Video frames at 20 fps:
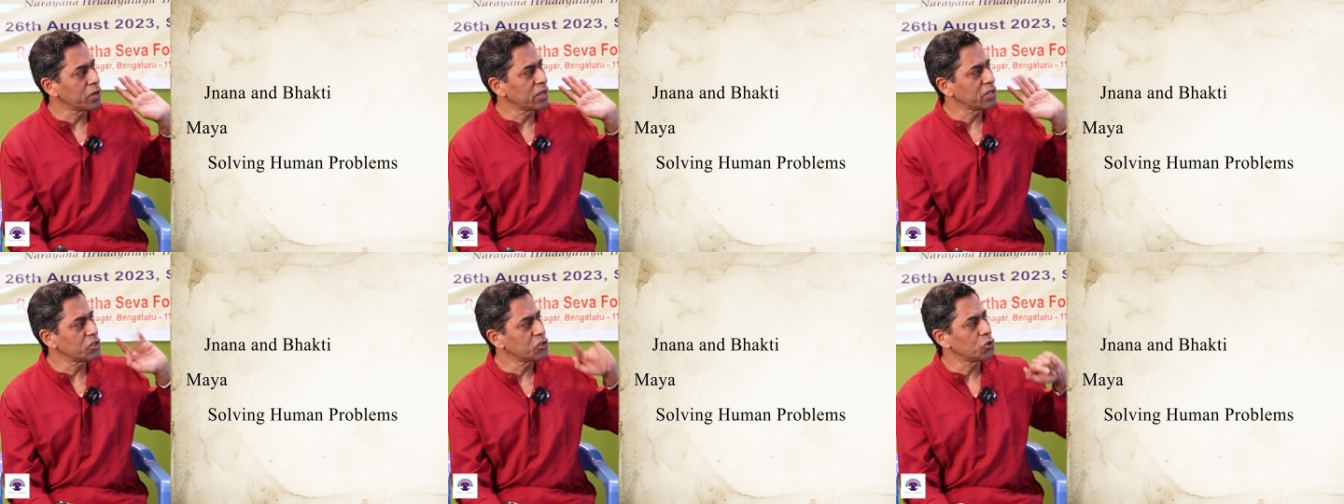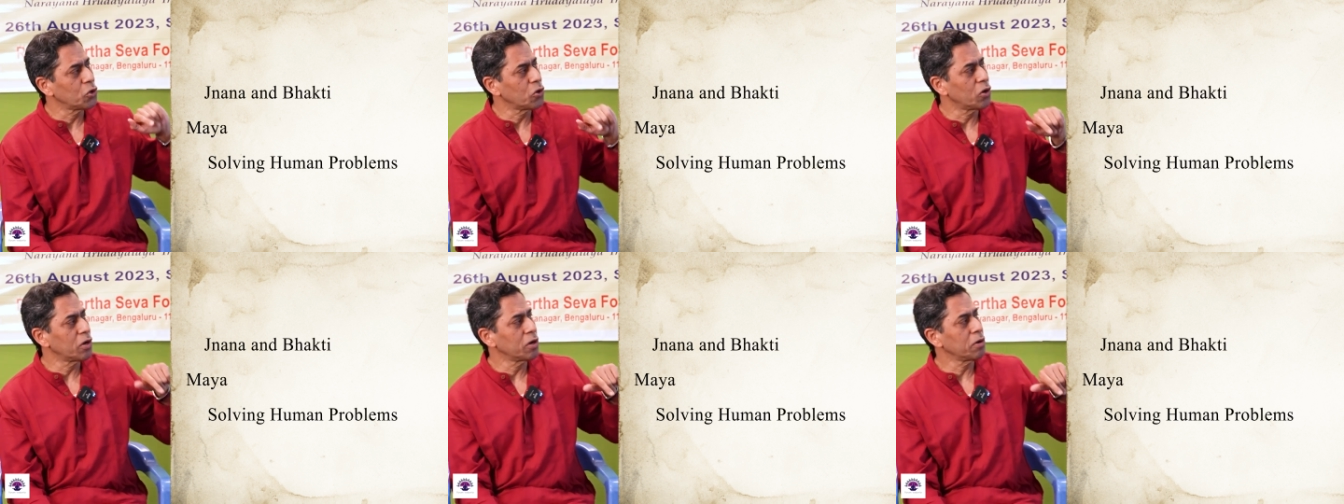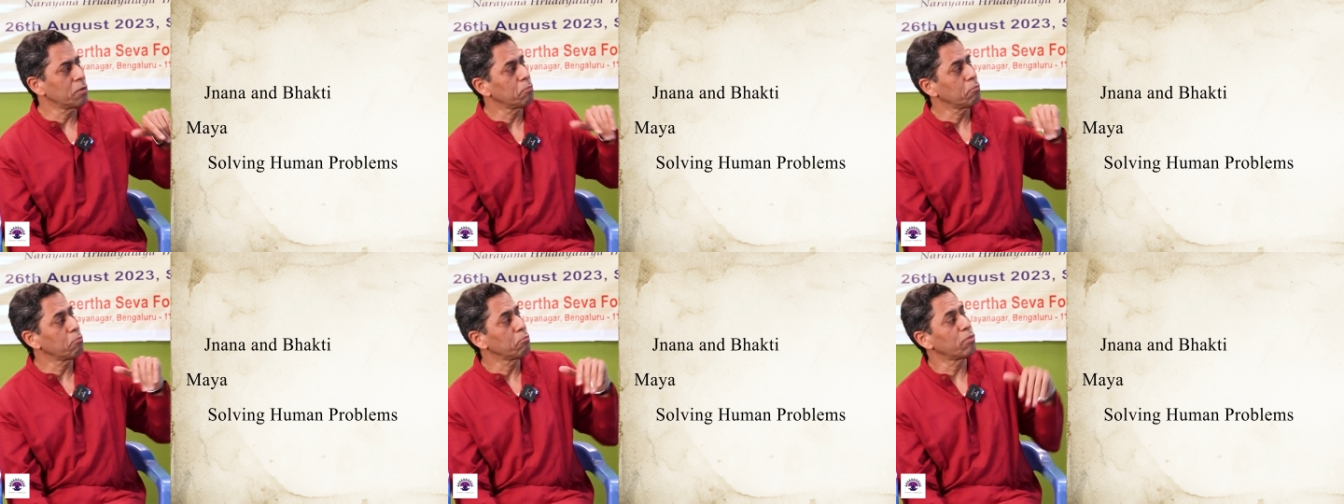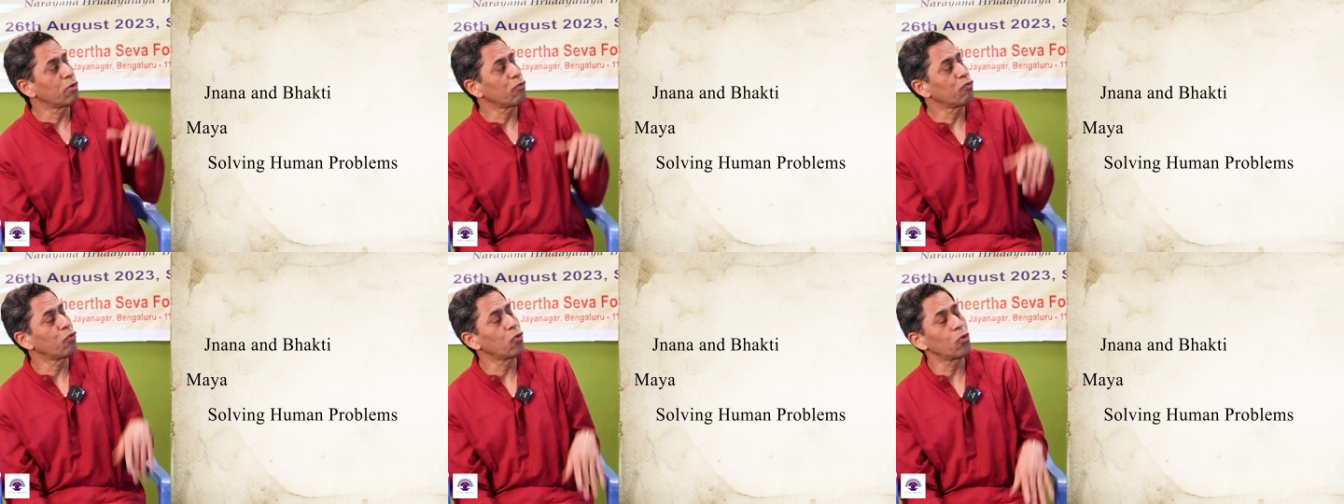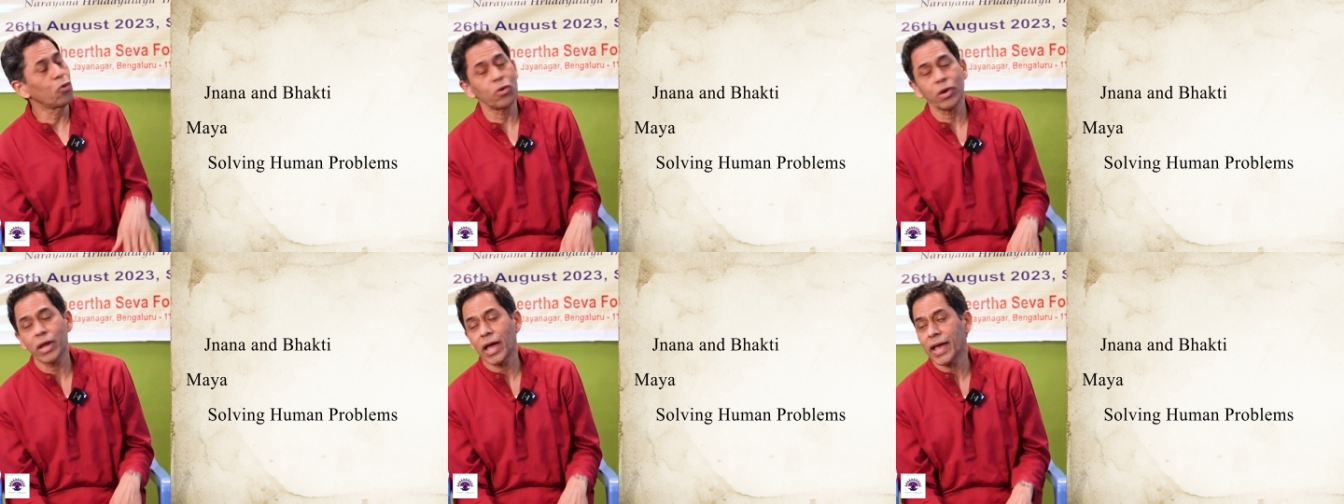touch on
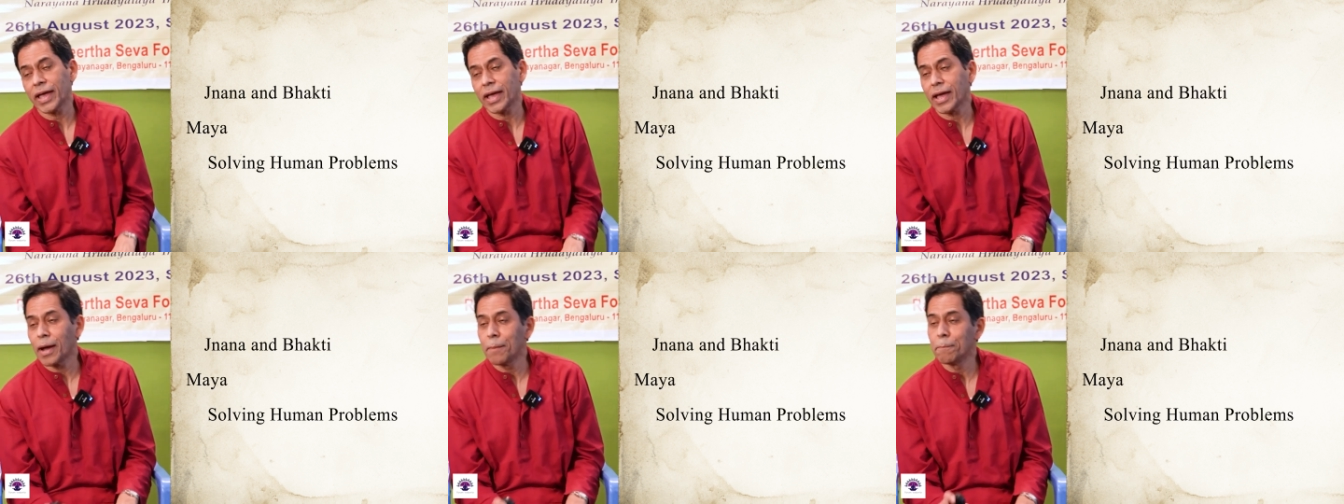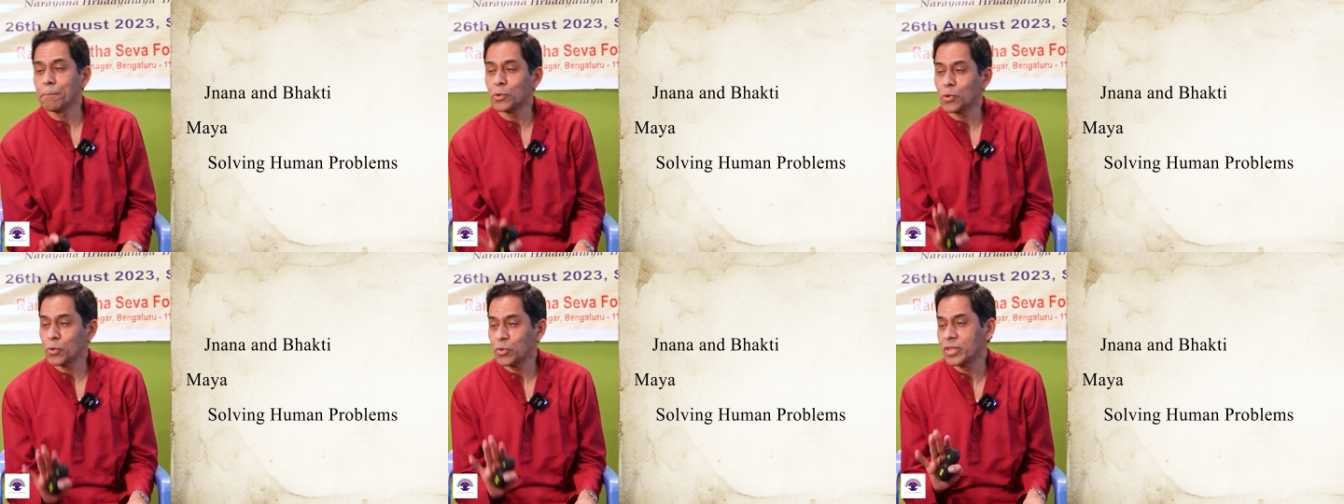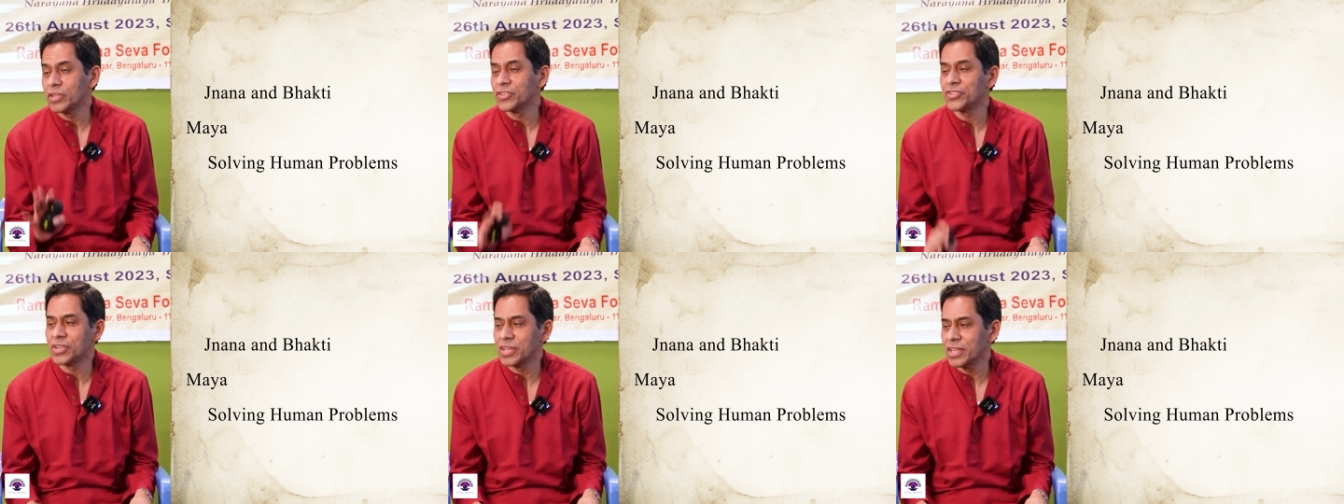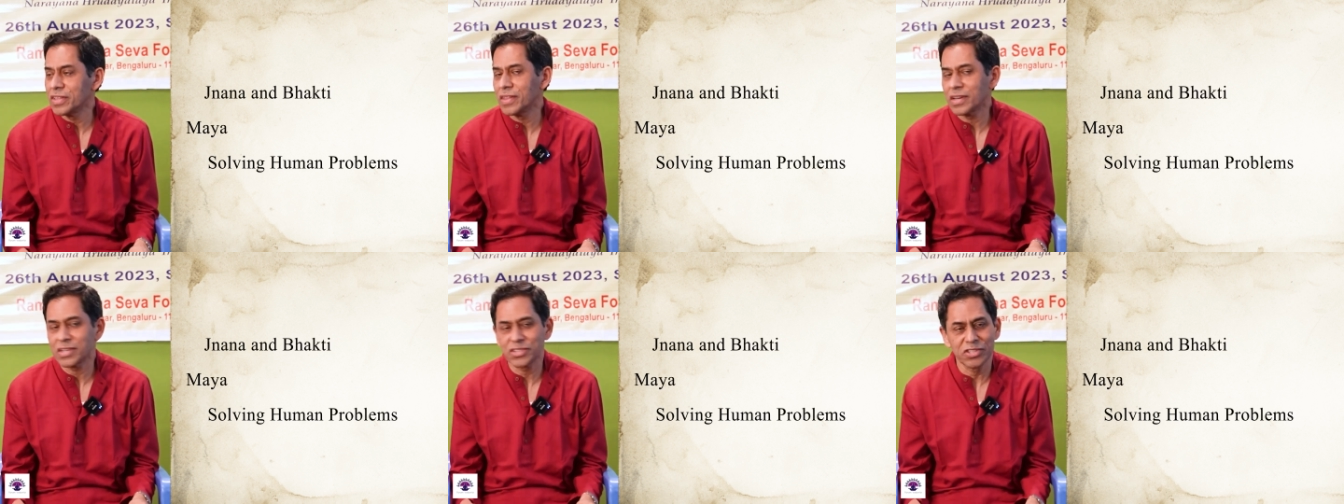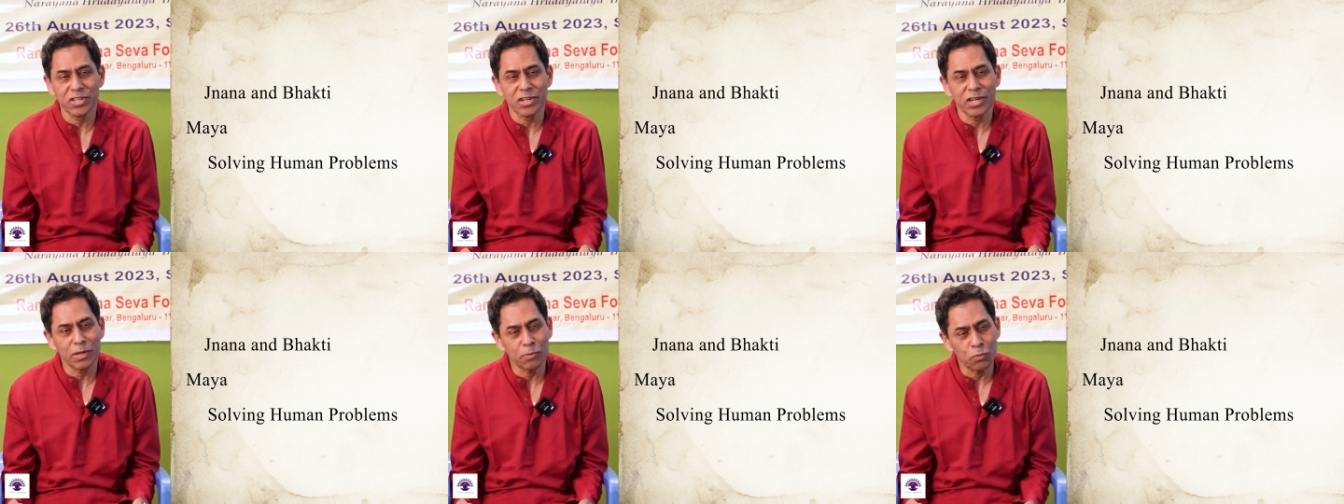before I come to the Sri
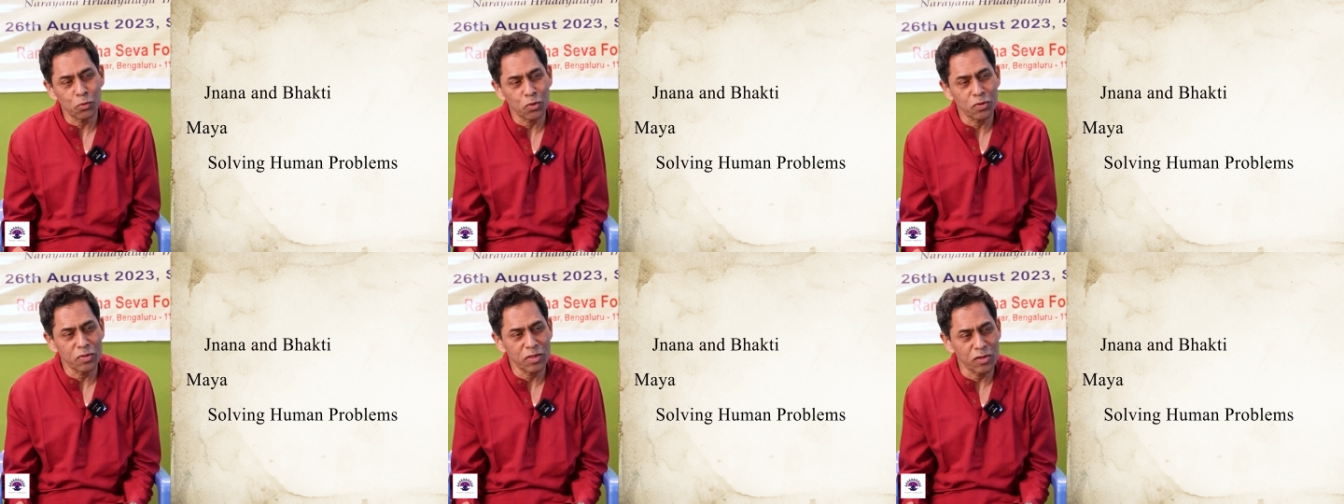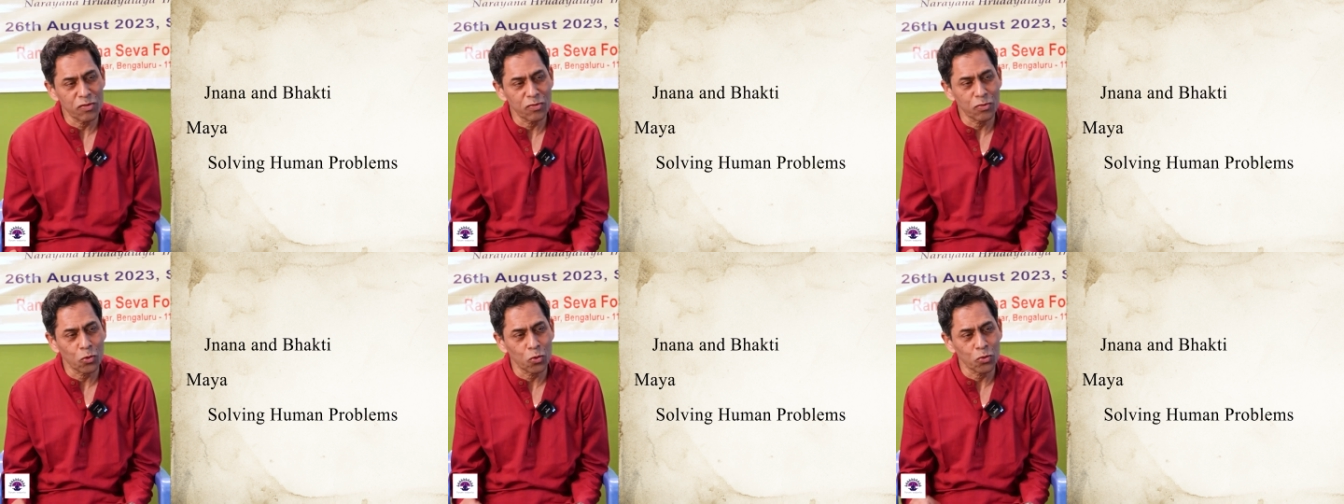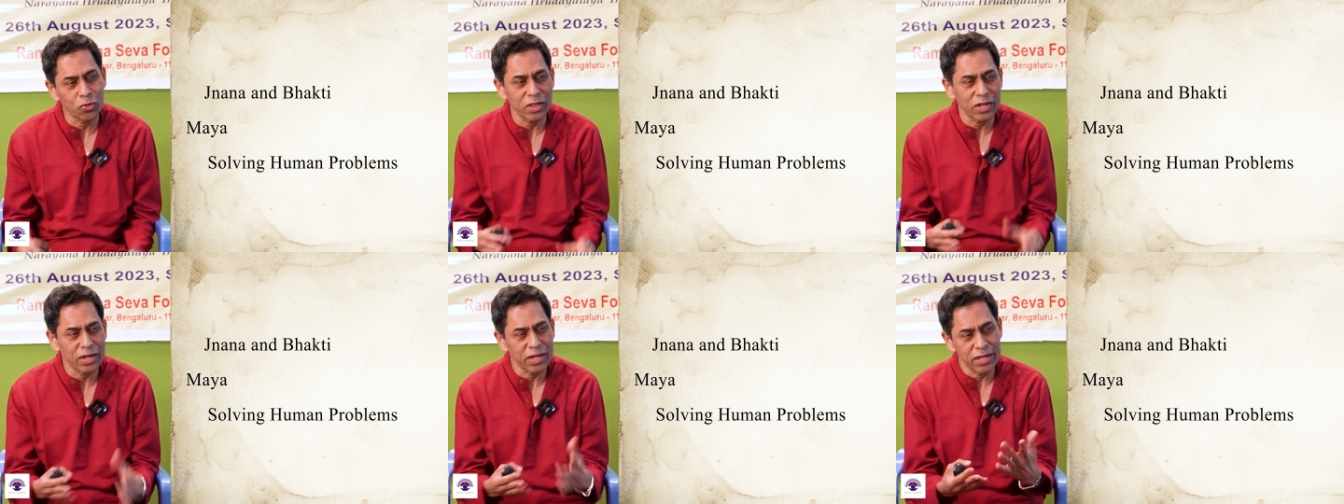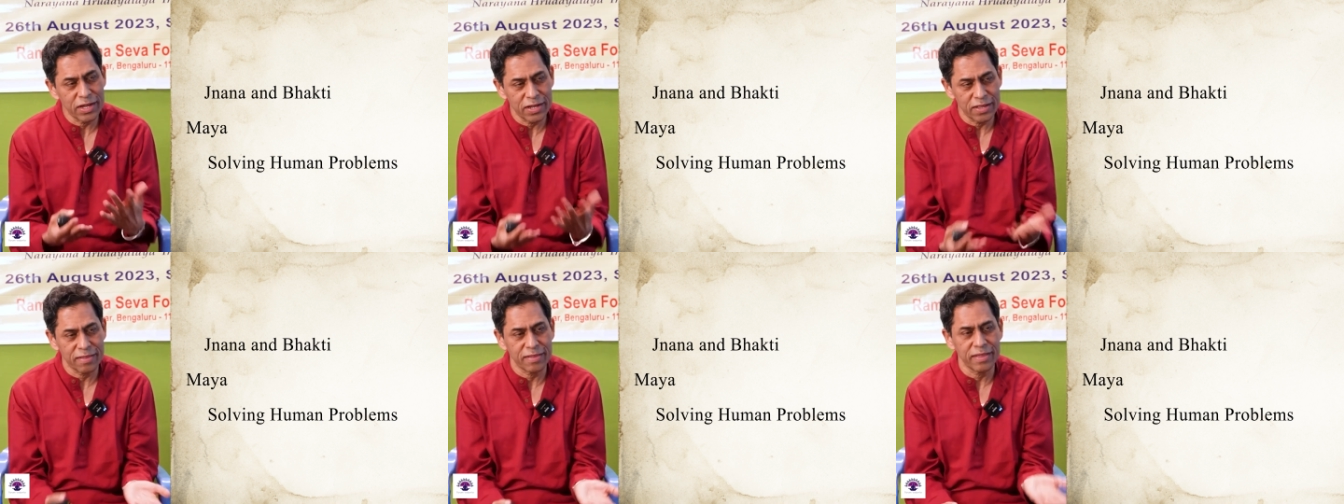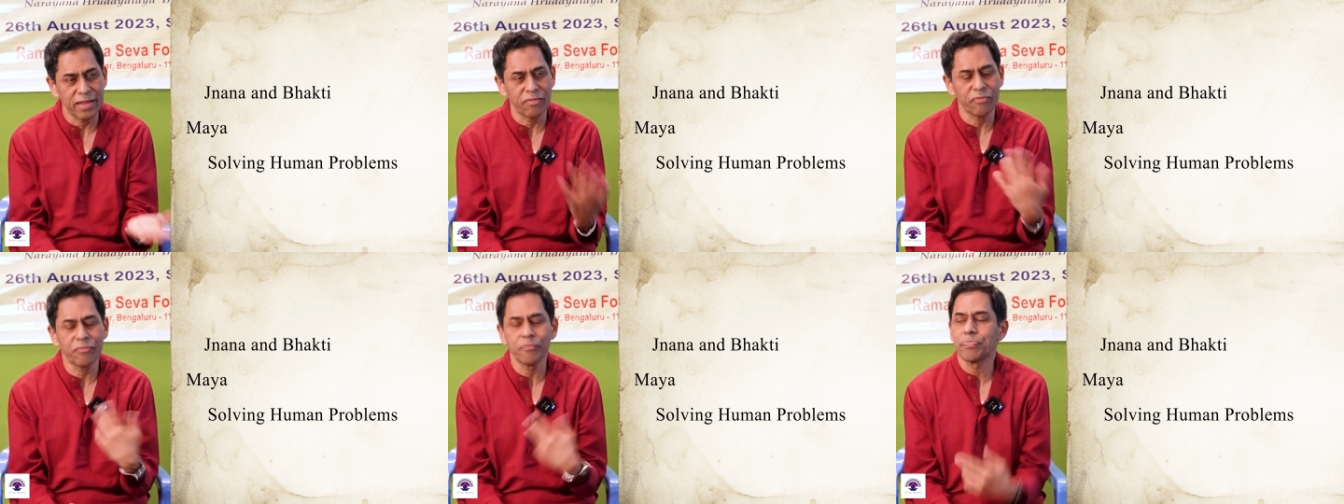Dakshinamurthy Stotra
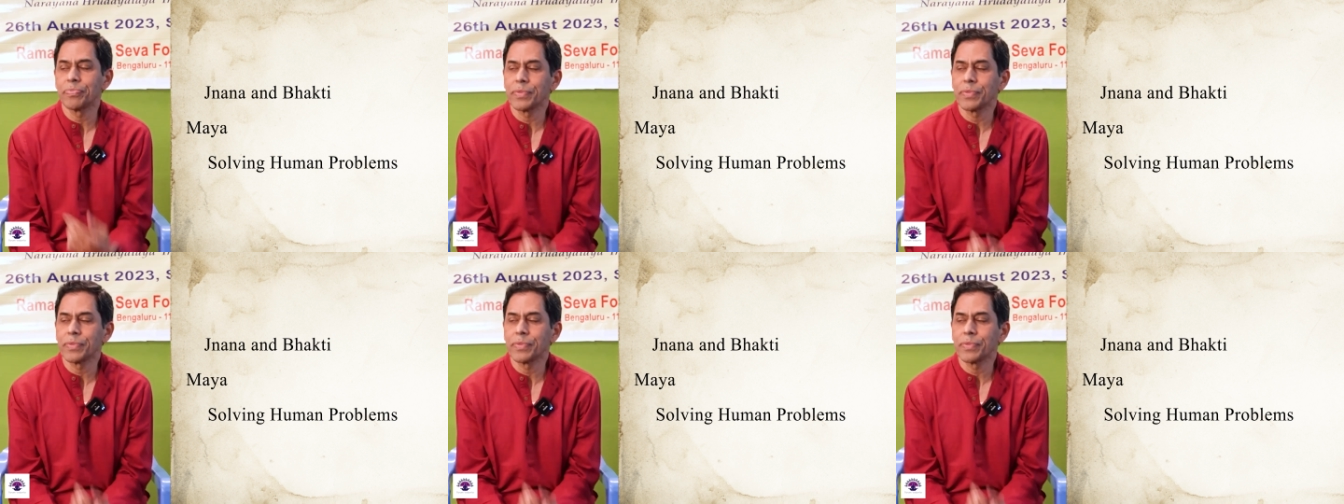itself.